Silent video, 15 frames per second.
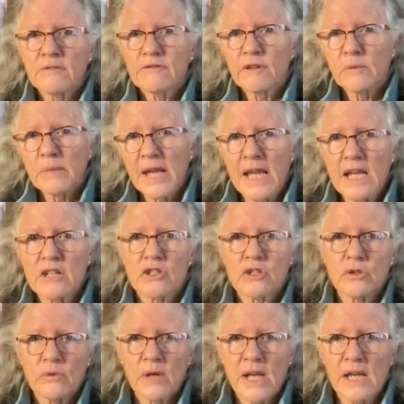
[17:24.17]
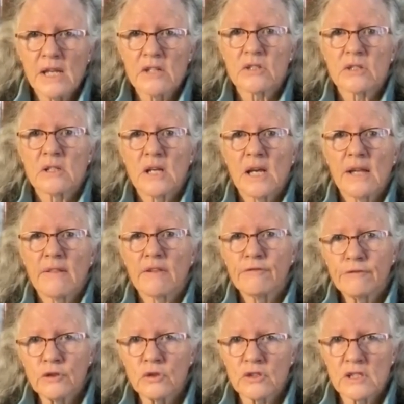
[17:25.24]
from edge to edge and the
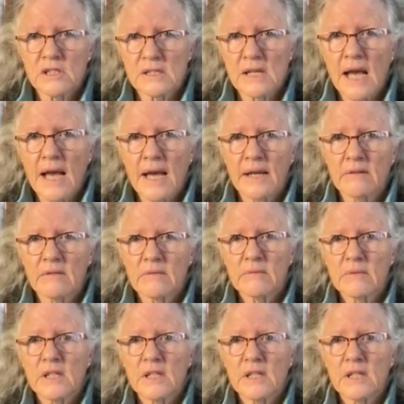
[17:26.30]
full design.